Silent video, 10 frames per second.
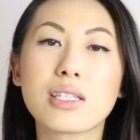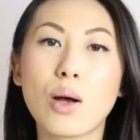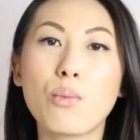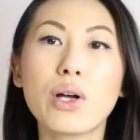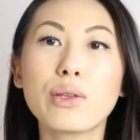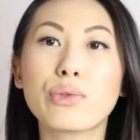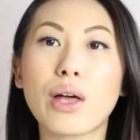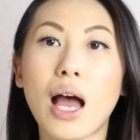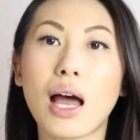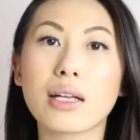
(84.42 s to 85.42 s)
someone
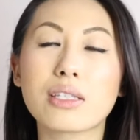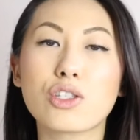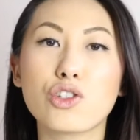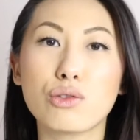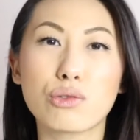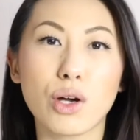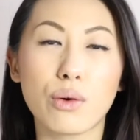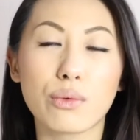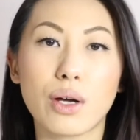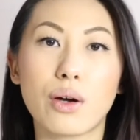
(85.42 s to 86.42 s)
that you
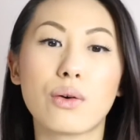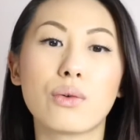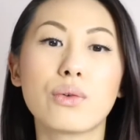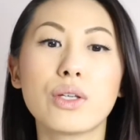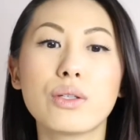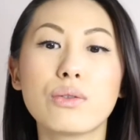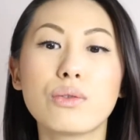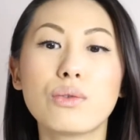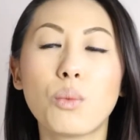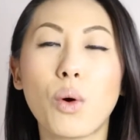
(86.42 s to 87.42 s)
don't know,
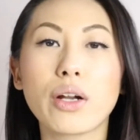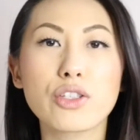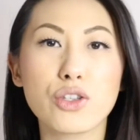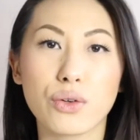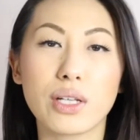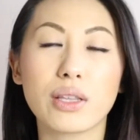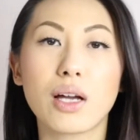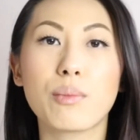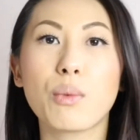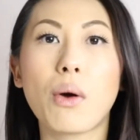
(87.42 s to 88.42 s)
you want to screen
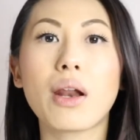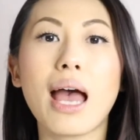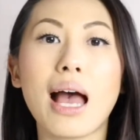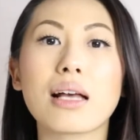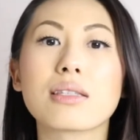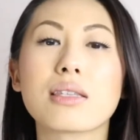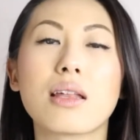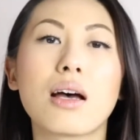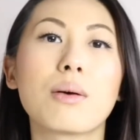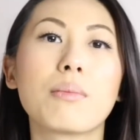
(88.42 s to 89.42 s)
them, you want to ask
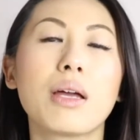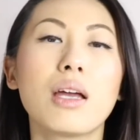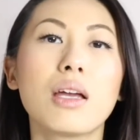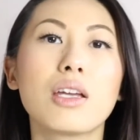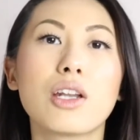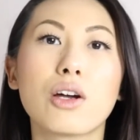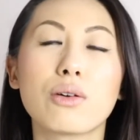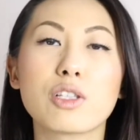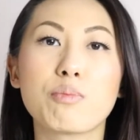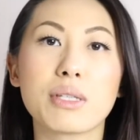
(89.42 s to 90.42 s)
them, you
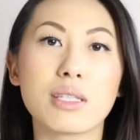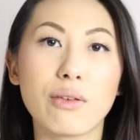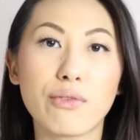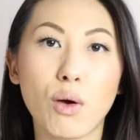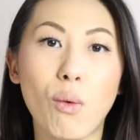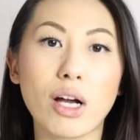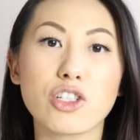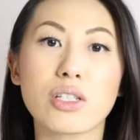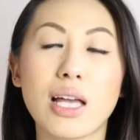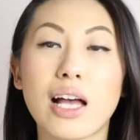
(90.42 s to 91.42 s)
know, specific
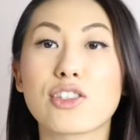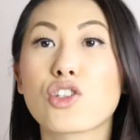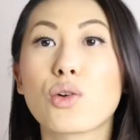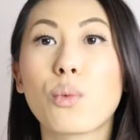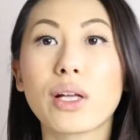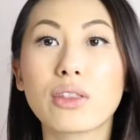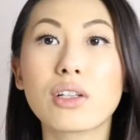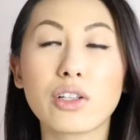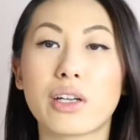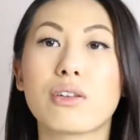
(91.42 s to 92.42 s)
questions as to what
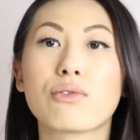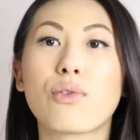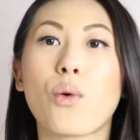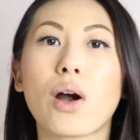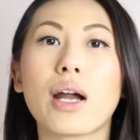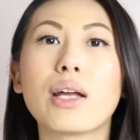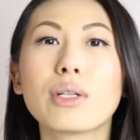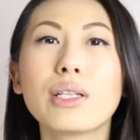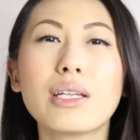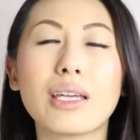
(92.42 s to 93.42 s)
they're looking for
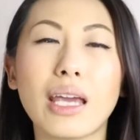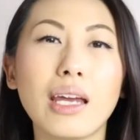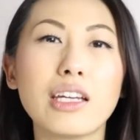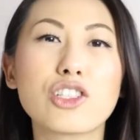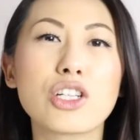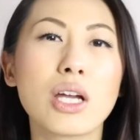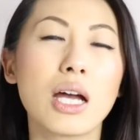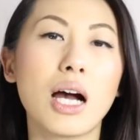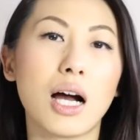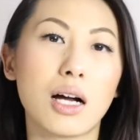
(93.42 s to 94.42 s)
and really gauge
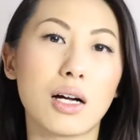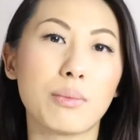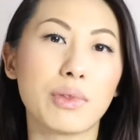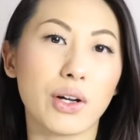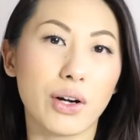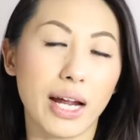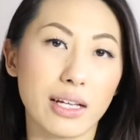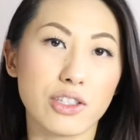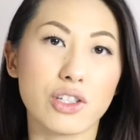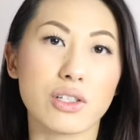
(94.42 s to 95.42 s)
um, their
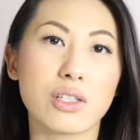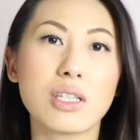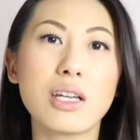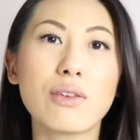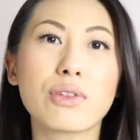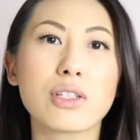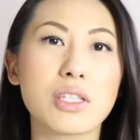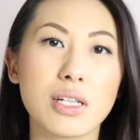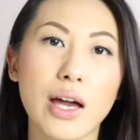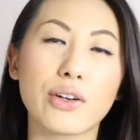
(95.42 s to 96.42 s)
answers. See if they're
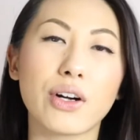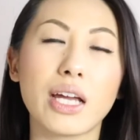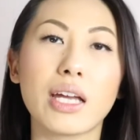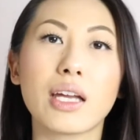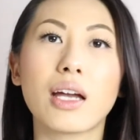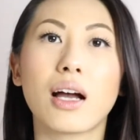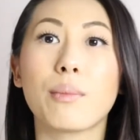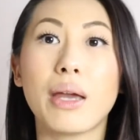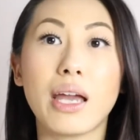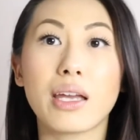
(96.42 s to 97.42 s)
stuttering,
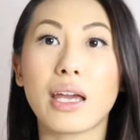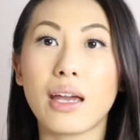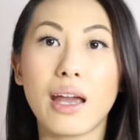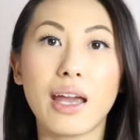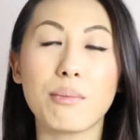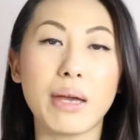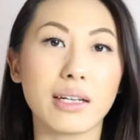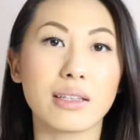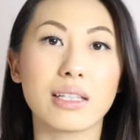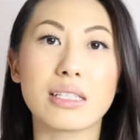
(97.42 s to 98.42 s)
um, AKA
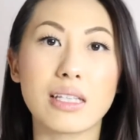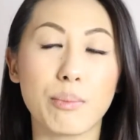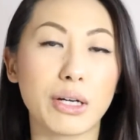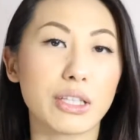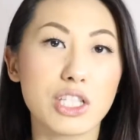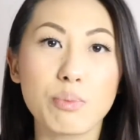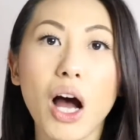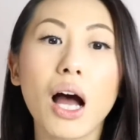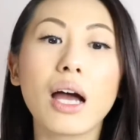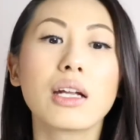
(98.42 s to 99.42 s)
making things up on the
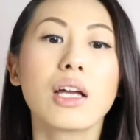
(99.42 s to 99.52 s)
spot.